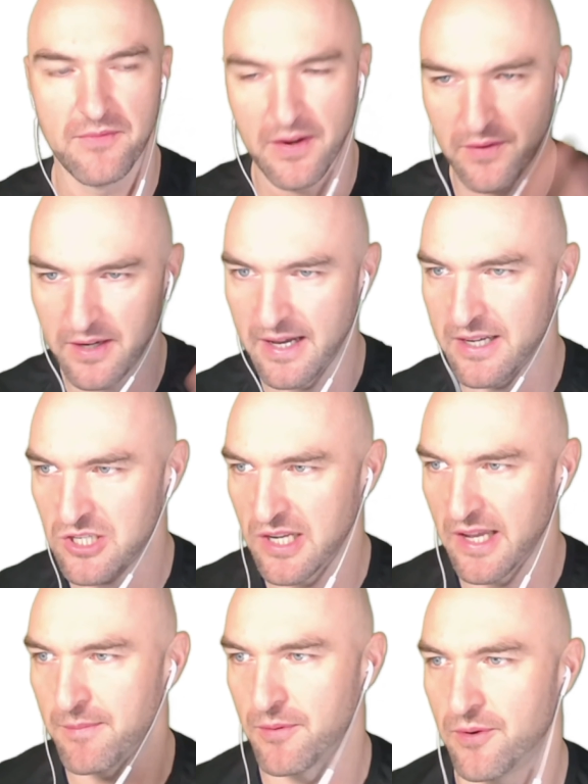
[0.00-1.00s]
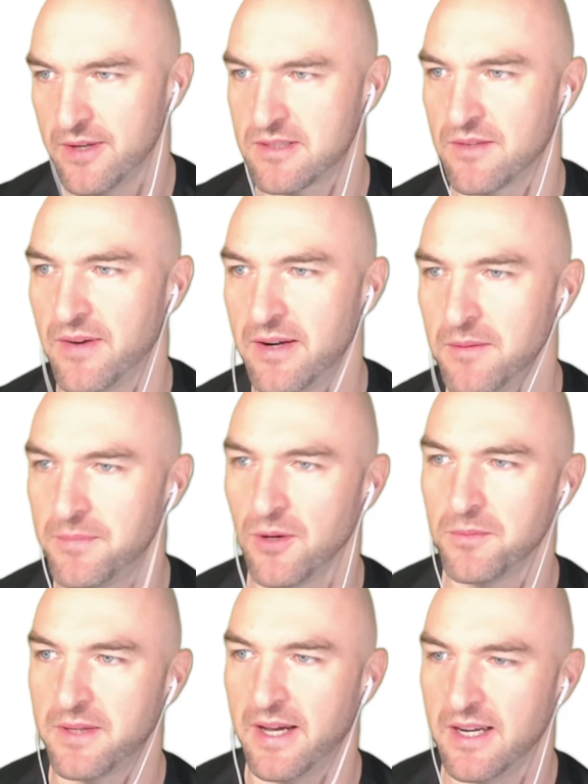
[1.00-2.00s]
very large libraries of atom
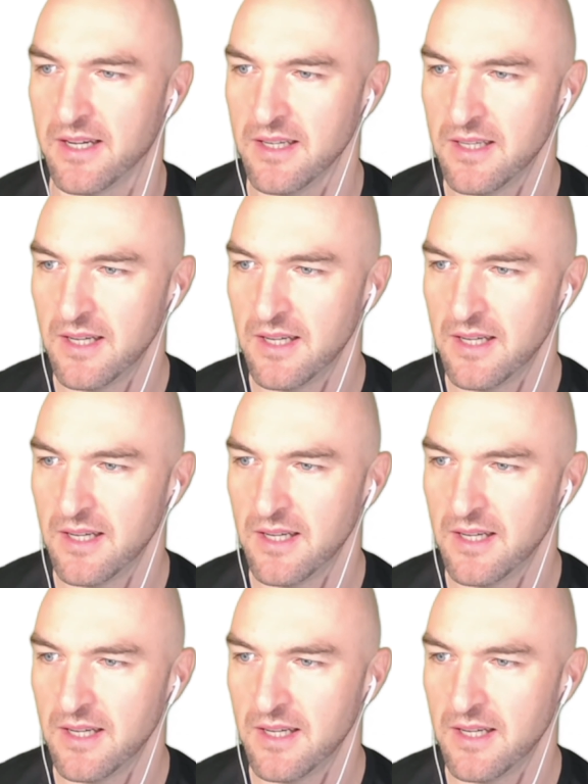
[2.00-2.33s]
probe data